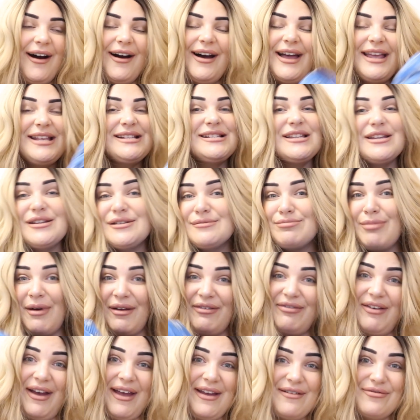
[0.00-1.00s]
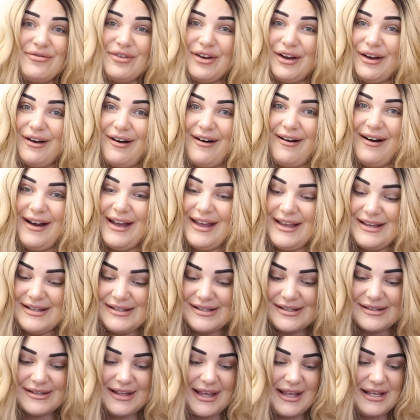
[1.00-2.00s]
it's just my favourite
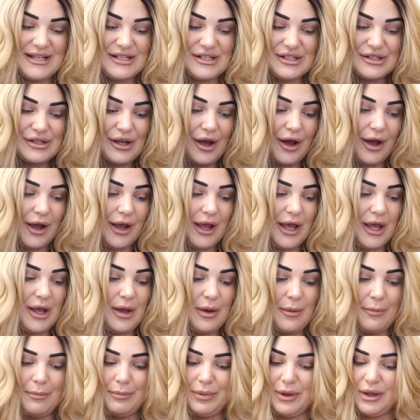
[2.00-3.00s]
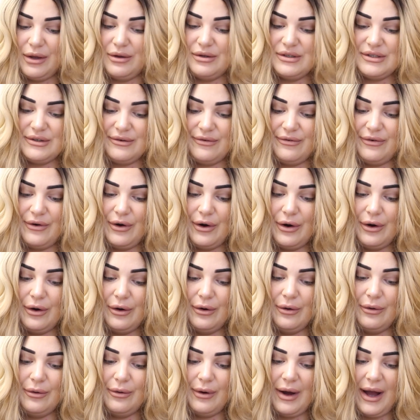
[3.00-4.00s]
guys it's so
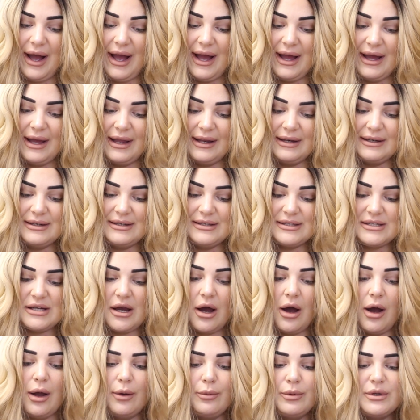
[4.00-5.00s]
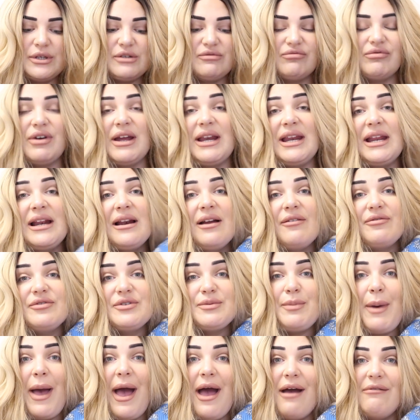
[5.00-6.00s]
beautiful and I would really love
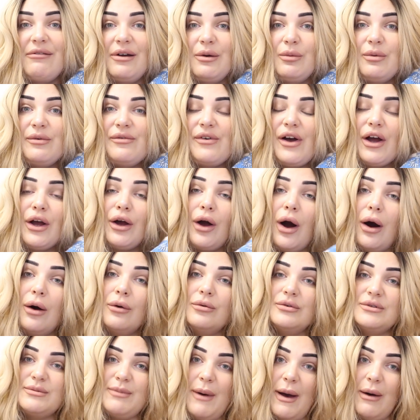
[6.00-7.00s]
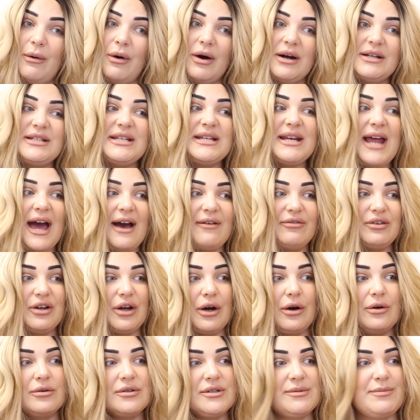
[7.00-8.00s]
to pair it with a gold belt I didn't have a
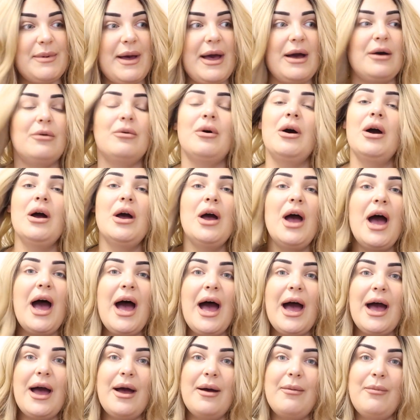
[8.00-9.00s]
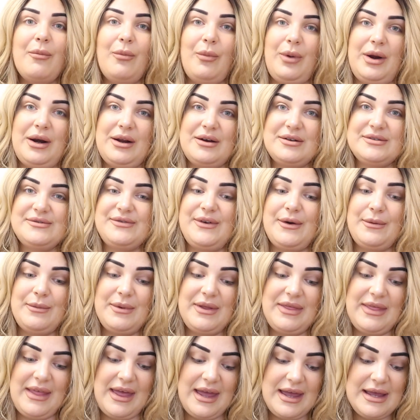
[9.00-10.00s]
gold belt um, when I was
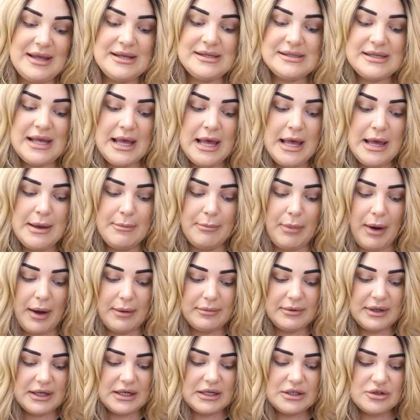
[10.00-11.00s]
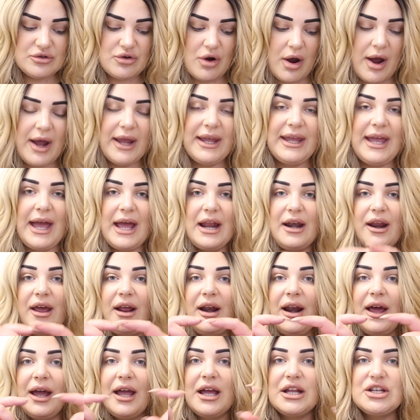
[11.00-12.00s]
filming this but I'm going to try and get you know,
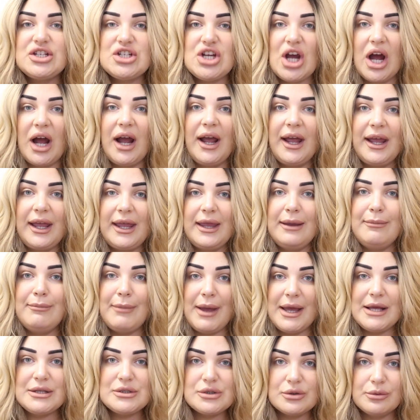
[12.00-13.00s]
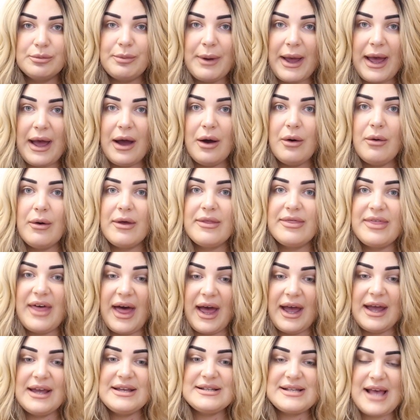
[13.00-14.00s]
like a chunky metal belt
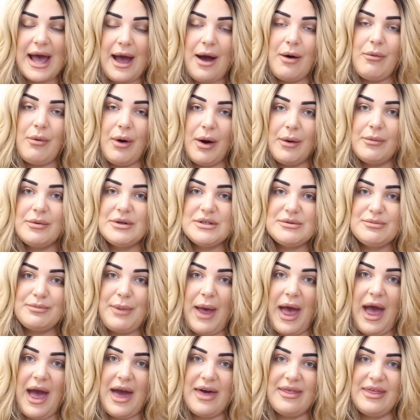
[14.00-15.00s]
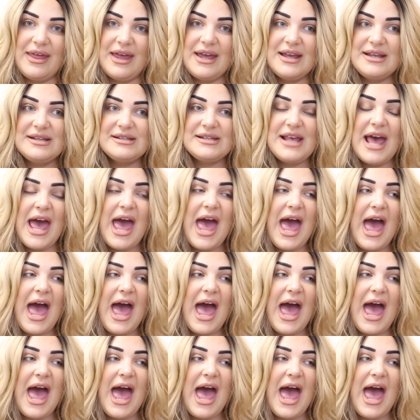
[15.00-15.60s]
that is how I would pair this